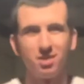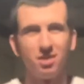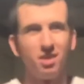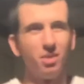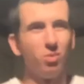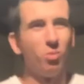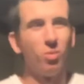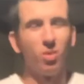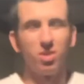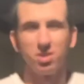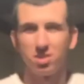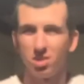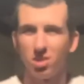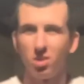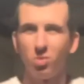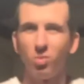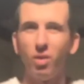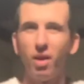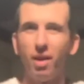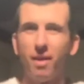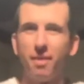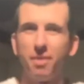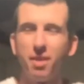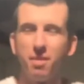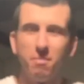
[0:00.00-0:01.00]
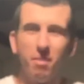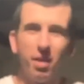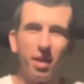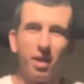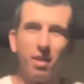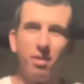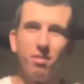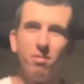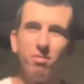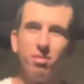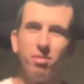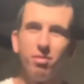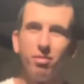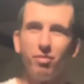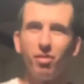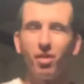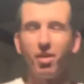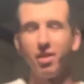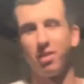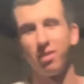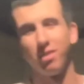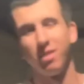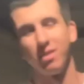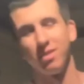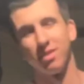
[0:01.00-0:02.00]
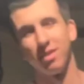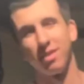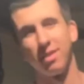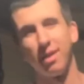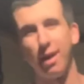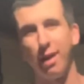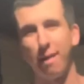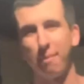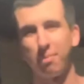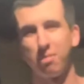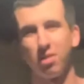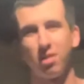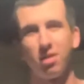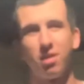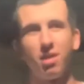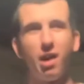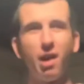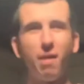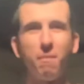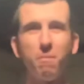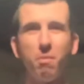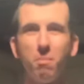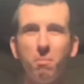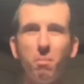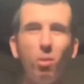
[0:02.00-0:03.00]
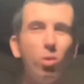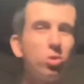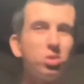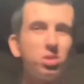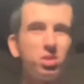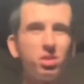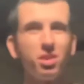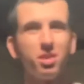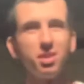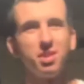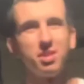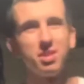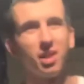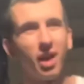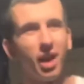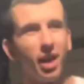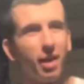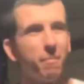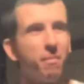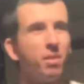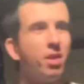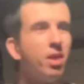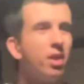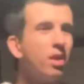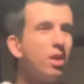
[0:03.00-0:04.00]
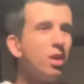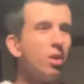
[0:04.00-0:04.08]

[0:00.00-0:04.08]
The once in a while they make a new device as a capture card, but most of the time